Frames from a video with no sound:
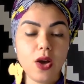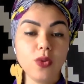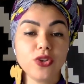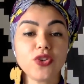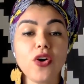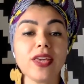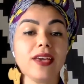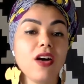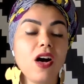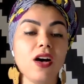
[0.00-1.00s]
We're
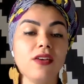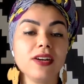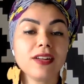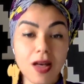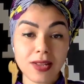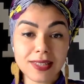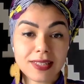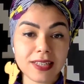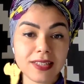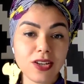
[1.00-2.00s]
talking of a
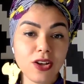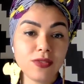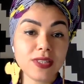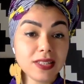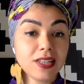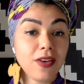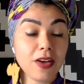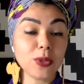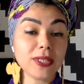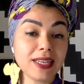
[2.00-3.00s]
continent of
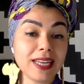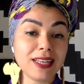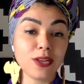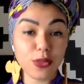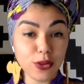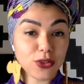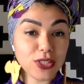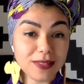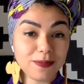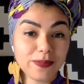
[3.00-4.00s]
65% under
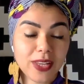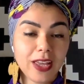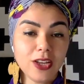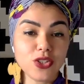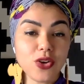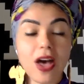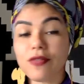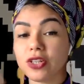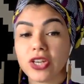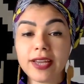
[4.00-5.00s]
30. So
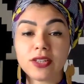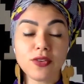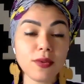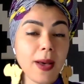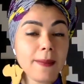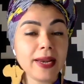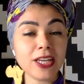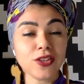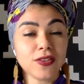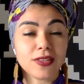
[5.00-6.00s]
average age of the
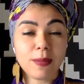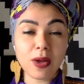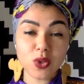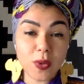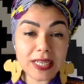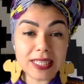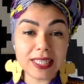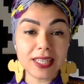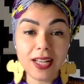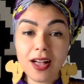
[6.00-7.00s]
population is about
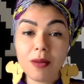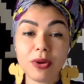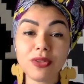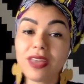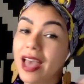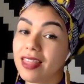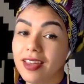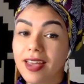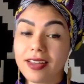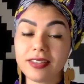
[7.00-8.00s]
20. But on the other
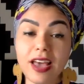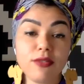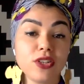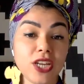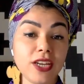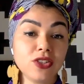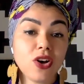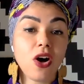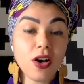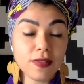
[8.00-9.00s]
hand, average age
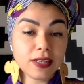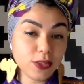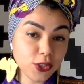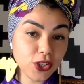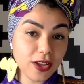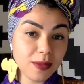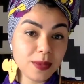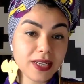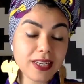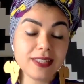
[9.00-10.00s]
of leadership
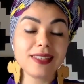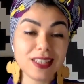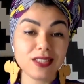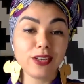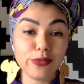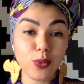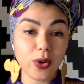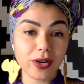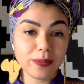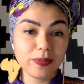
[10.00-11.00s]
is
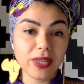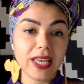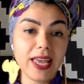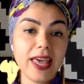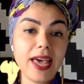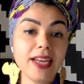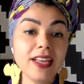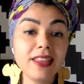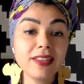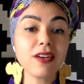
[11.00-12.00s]
64. And
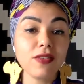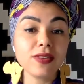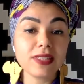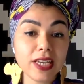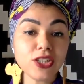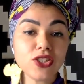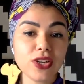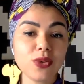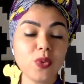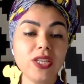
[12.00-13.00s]
in this
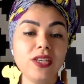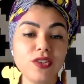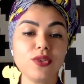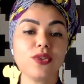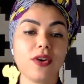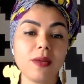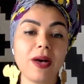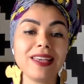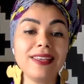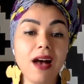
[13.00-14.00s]
conversation, we need to talk
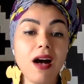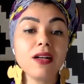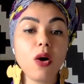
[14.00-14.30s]
about young